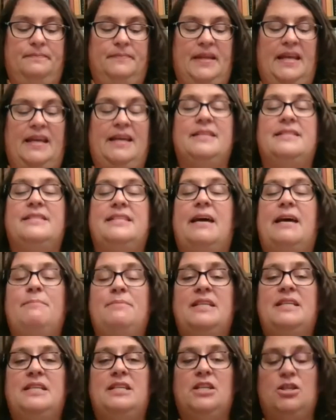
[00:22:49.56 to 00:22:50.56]
It is
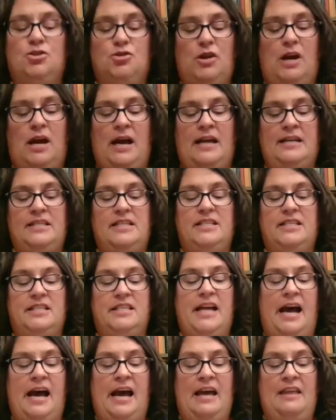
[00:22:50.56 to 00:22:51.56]
tempting to try to
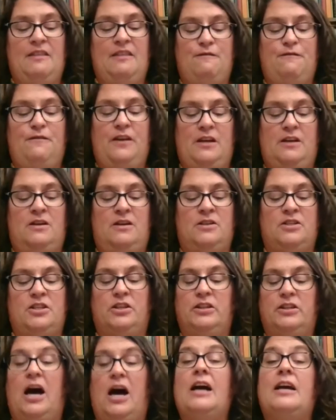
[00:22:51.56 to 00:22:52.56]
deny the fear, to
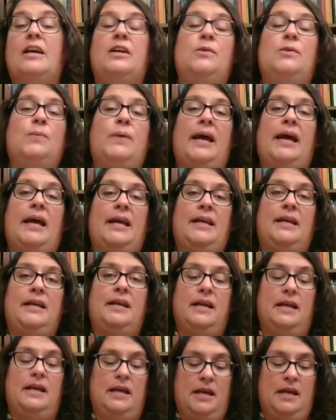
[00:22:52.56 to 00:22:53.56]
lock it away,
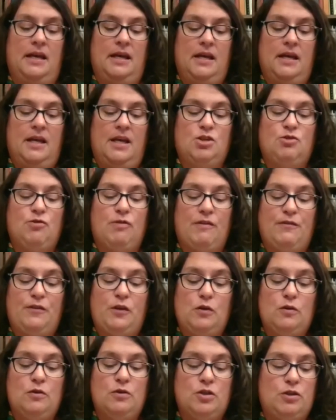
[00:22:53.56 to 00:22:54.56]
to
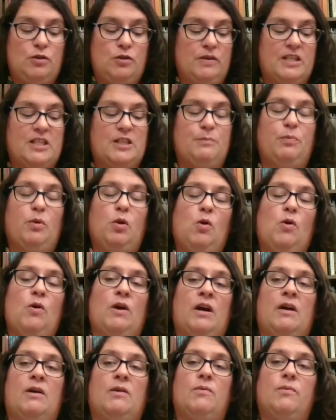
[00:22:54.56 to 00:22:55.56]
refuse to
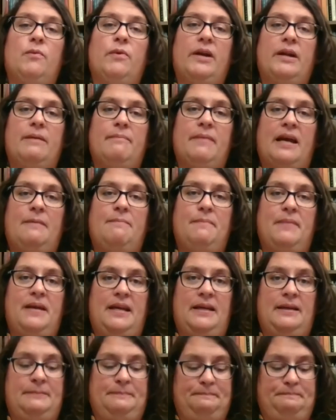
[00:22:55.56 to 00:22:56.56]
explore what it might
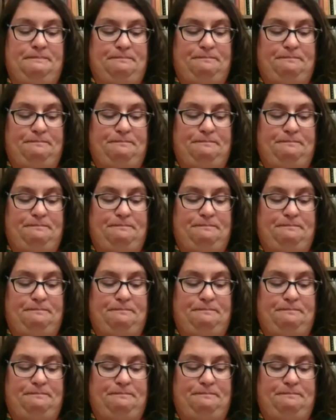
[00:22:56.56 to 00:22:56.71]
mean.